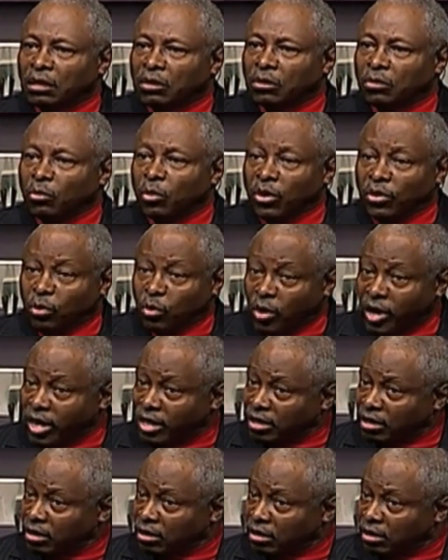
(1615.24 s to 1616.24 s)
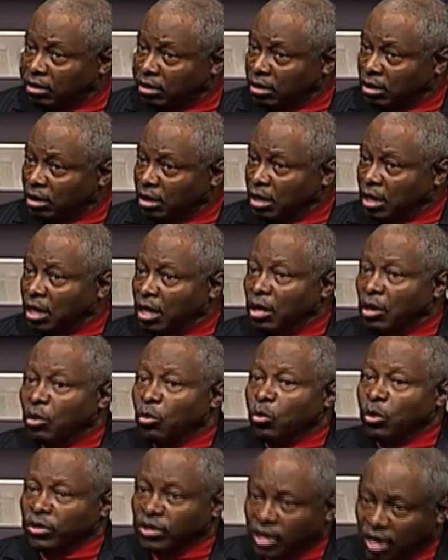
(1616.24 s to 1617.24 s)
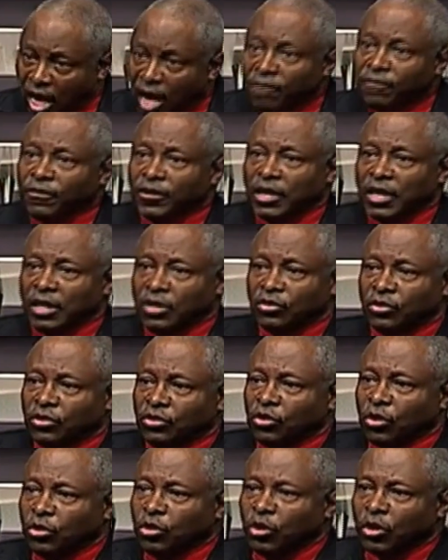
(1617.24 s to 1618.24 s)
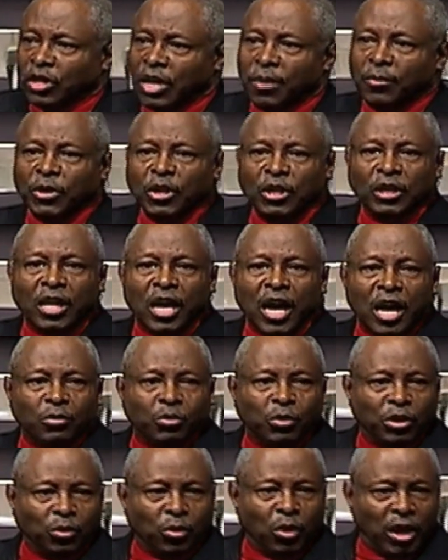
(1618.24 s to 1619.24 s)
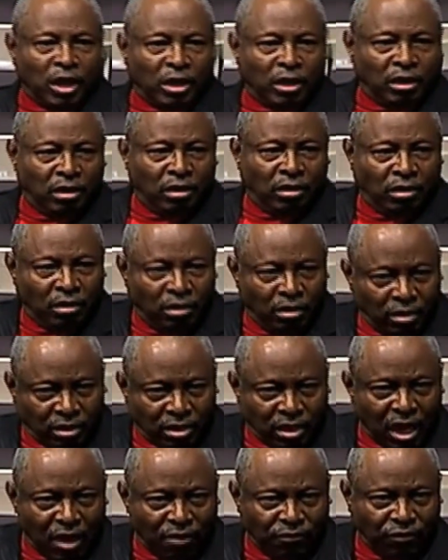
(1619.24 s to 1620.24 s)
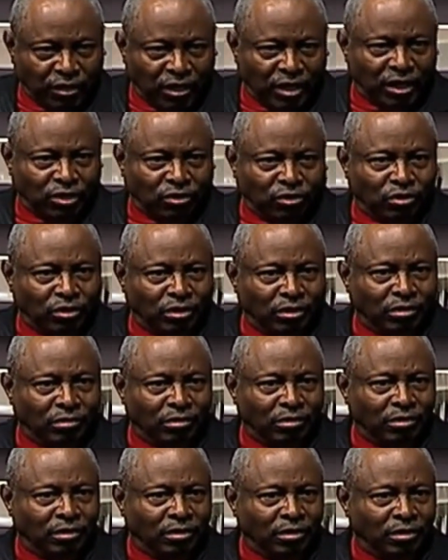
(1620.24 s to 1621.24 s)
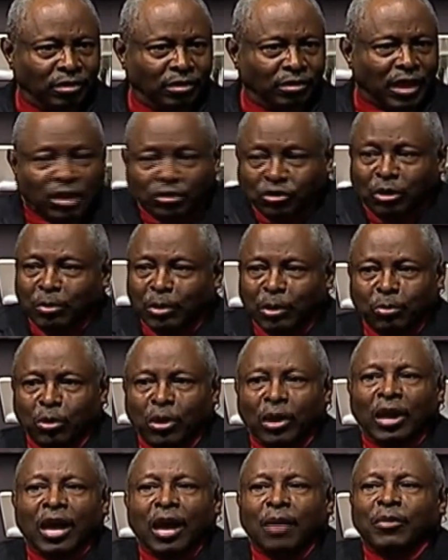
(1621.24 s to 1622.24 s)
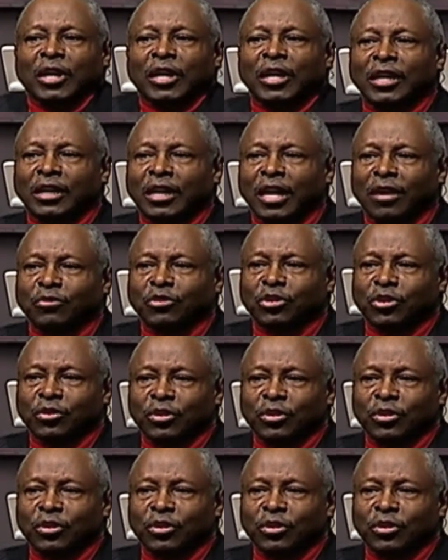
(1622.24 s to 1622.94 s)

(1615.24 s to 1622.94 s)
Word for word: With what? Confidence. With confidence. So you're coming to God with what? Confidence. confidence. That should be, I mean, He loves you.